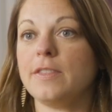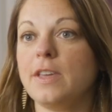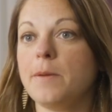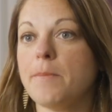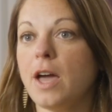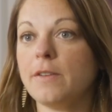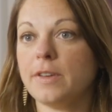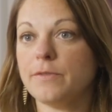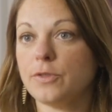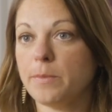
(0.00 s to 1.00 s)
The amount of
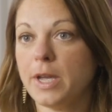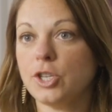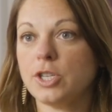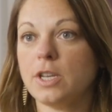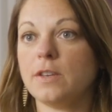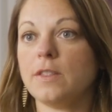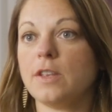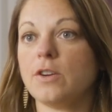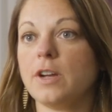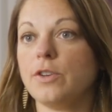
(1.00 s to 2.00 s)
information
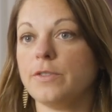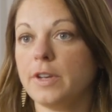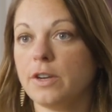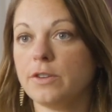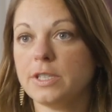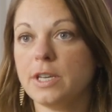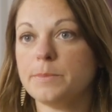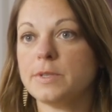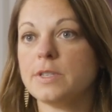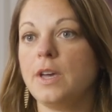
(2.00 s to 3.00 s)
that are at your
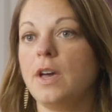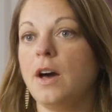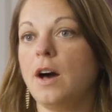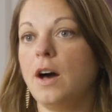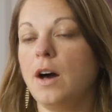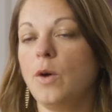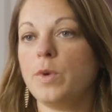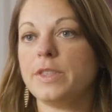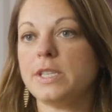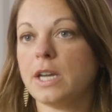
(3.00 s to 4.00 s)
fingertips
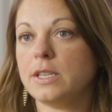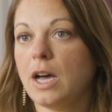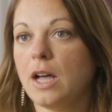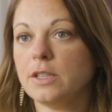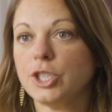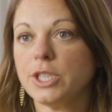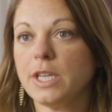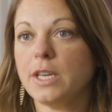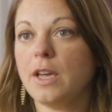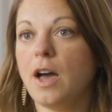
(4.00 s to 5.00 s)
with
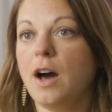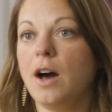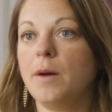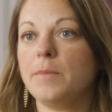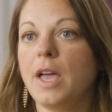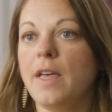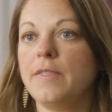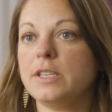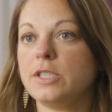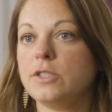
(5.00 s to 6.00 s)
technology
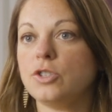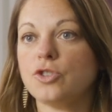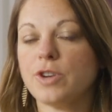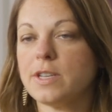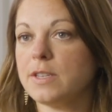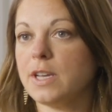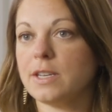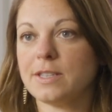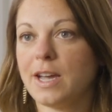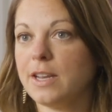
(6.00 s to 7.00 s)
and the stress and
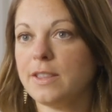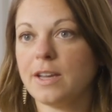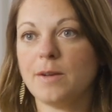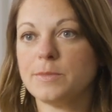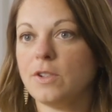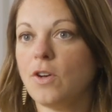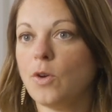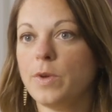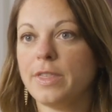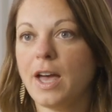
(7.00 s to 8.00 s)
anxiety that comes
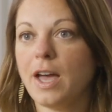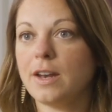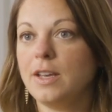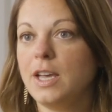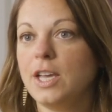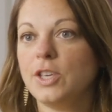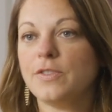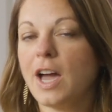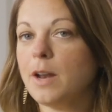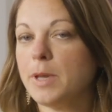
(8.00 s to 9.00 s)
along with that,
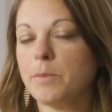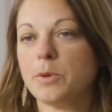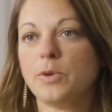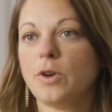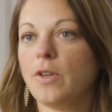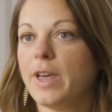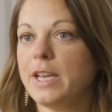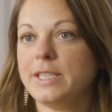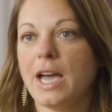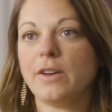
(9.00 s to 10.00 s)
you've got to be able to put all
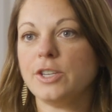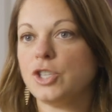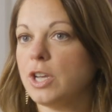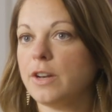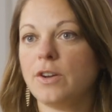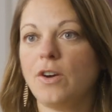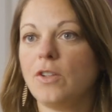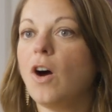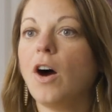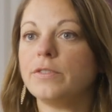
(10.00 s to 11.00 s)
that down and shut it
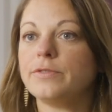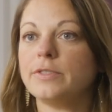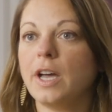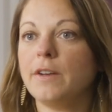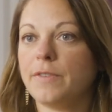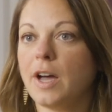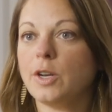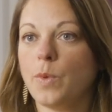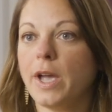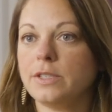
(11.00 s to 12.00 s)
all off and
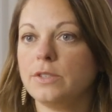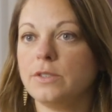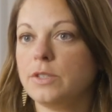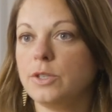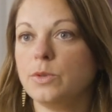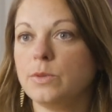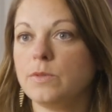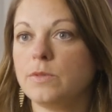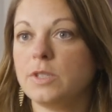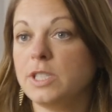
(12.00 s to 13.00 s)
find a way to
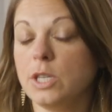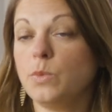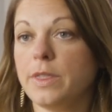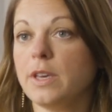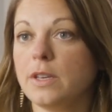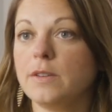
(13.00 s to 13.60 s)
deal with it.